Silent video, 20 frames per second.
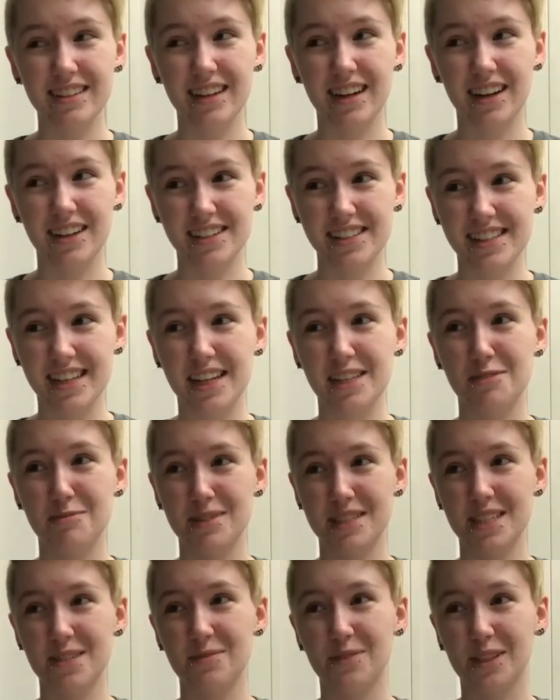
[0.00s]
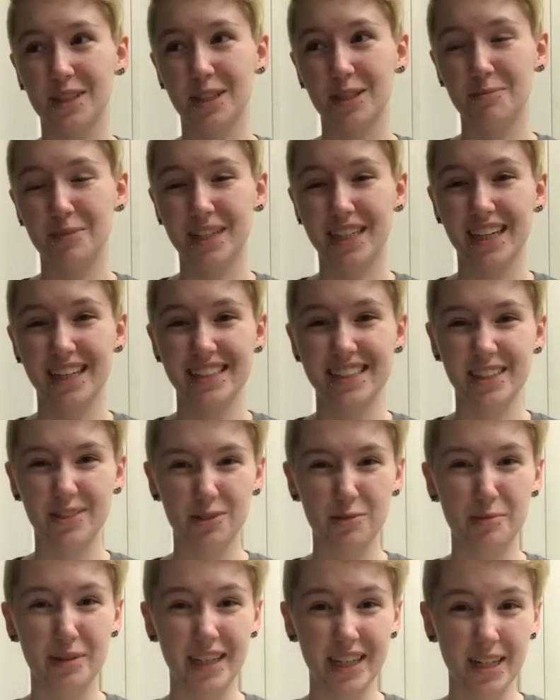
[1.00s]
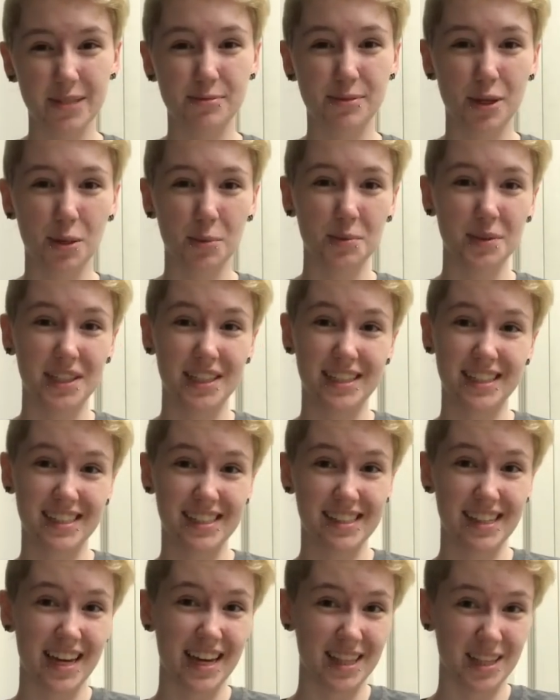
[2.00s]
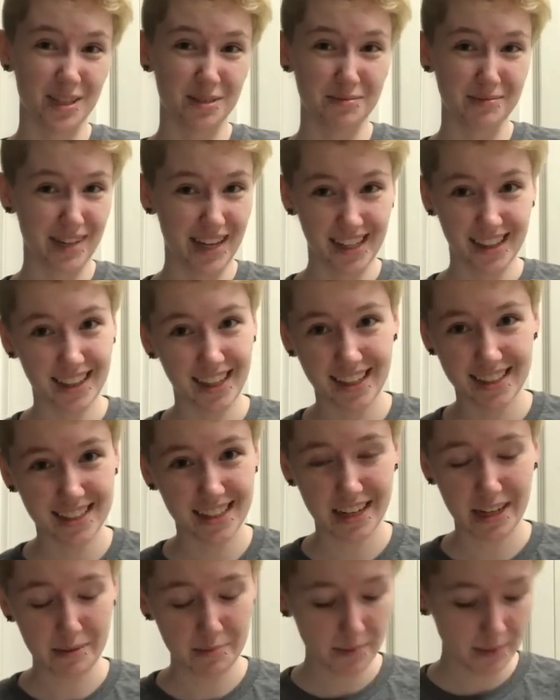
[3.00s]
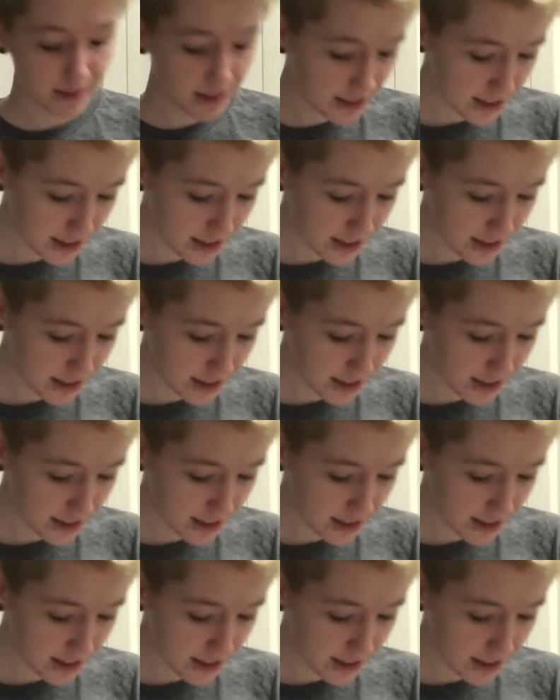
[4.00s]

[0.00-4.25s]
are said specifically because it would be inappropriate to say them at that time.